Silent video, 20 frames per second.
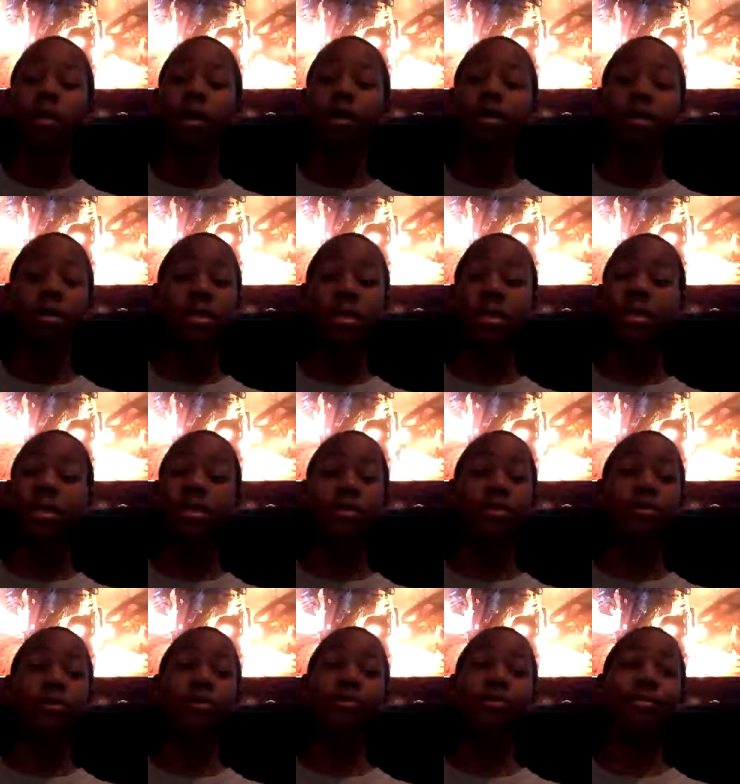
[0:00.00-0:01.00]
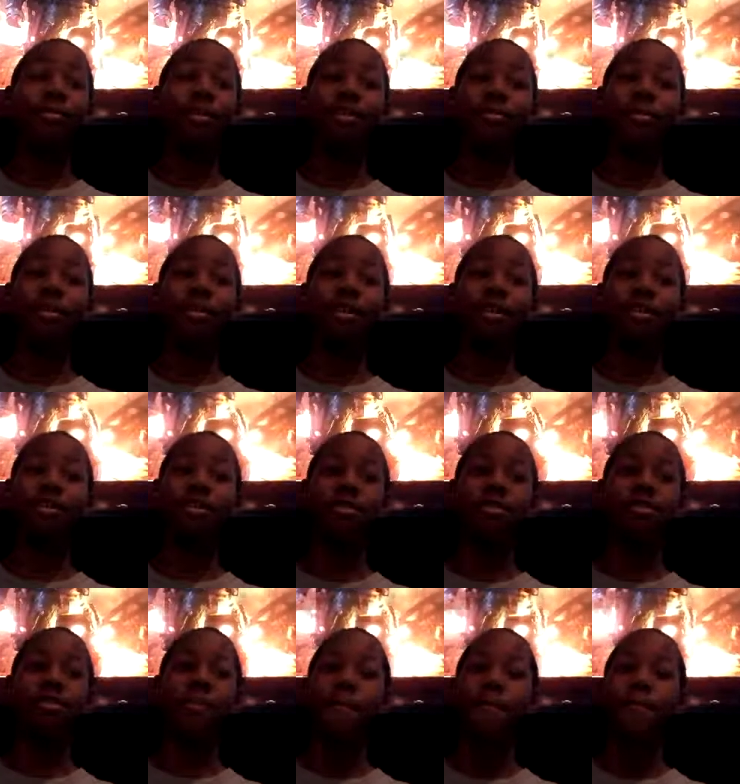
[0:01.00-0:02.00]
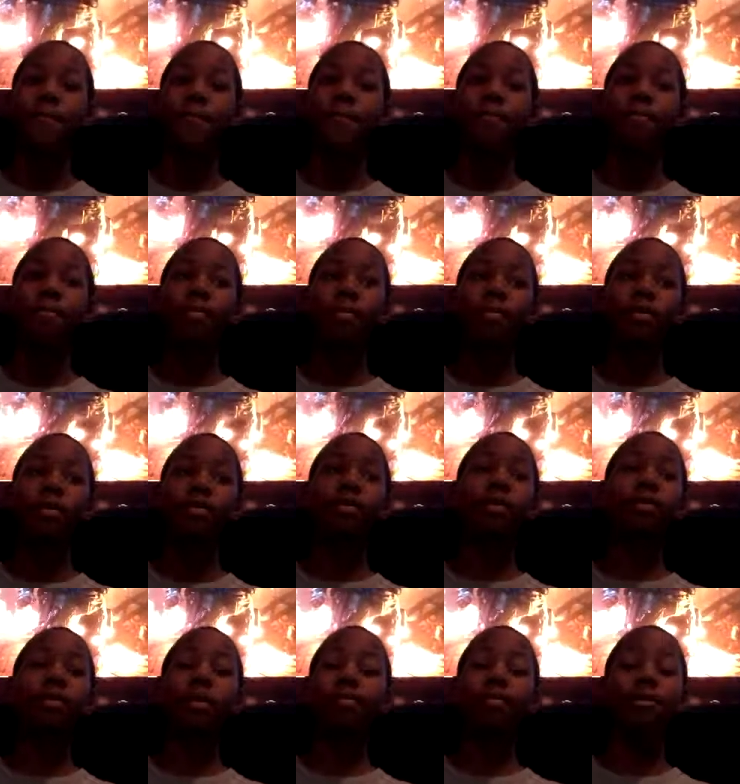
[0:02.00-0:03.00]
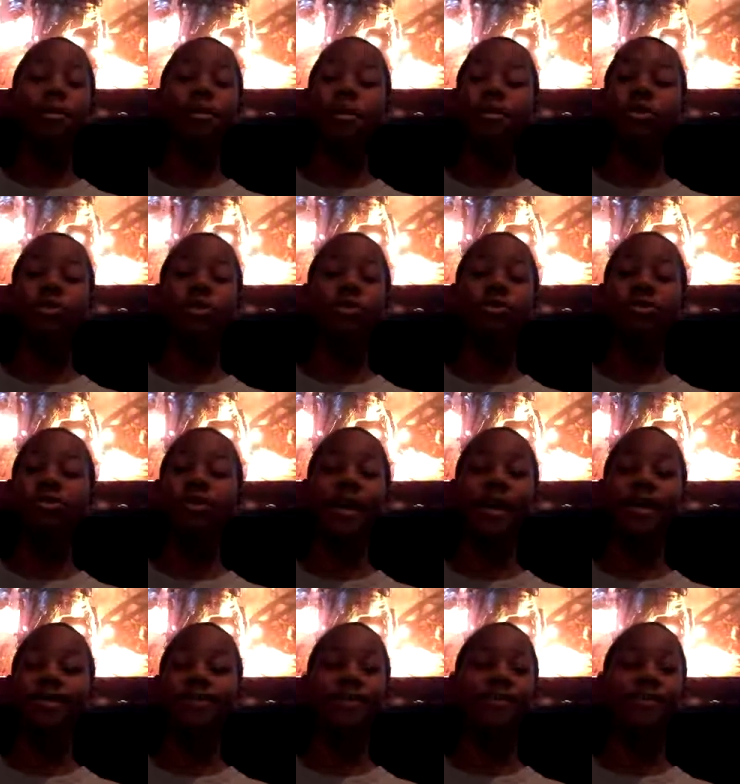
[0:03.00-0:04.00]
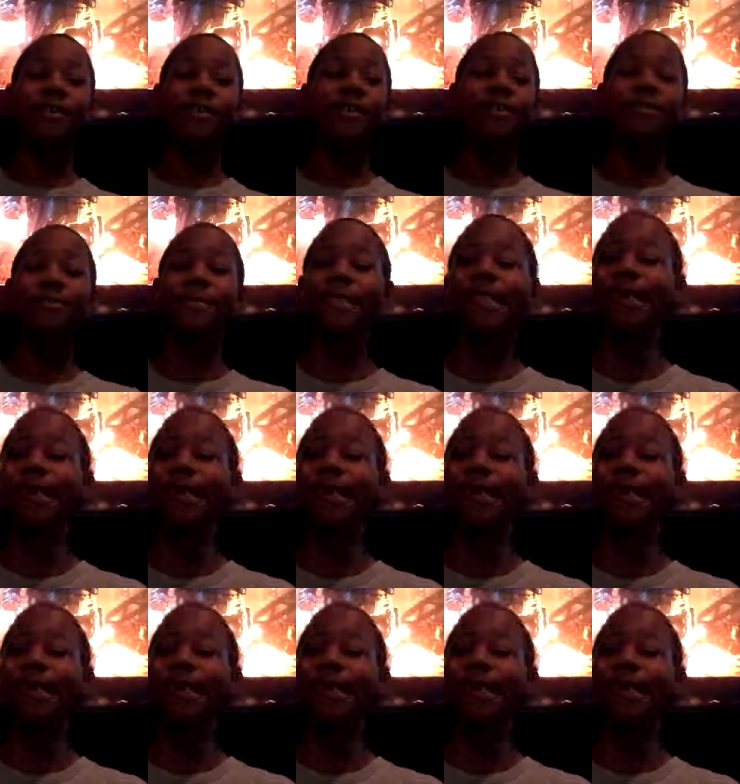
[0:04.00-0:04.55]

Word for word: That's it. You don't let me touch. Game. You don't let me touch two games. You don't even